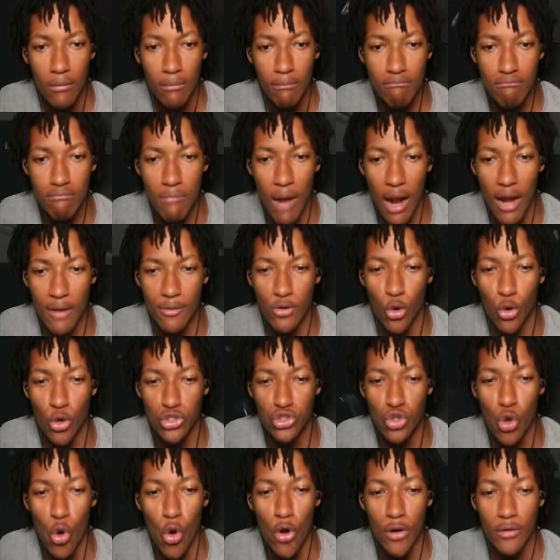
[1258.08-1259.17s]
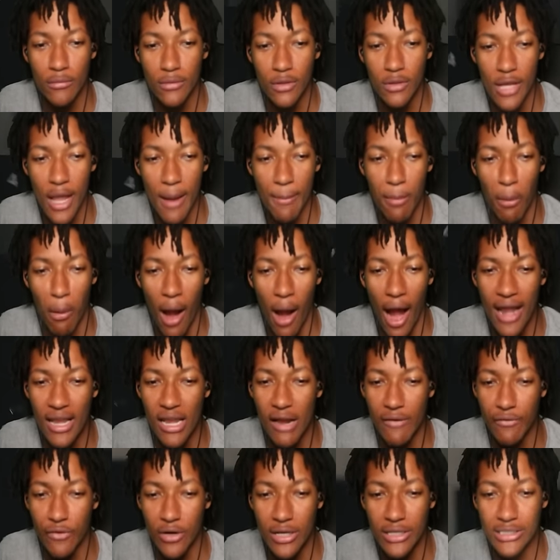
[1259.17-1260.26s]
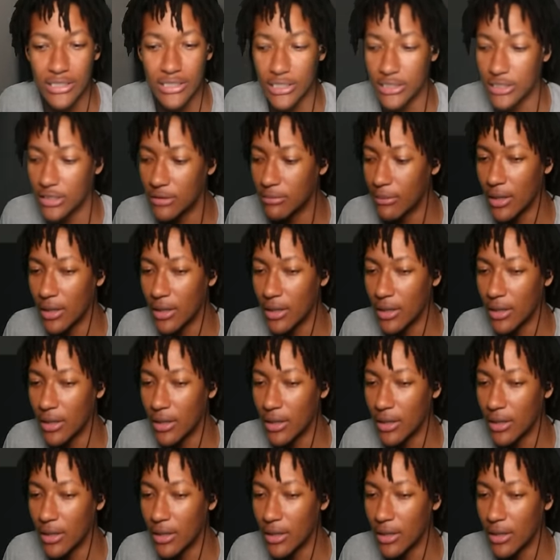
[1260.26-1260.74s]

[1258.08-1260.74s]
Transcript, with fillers: My door's gone. Yeah, bro. I never existed. My,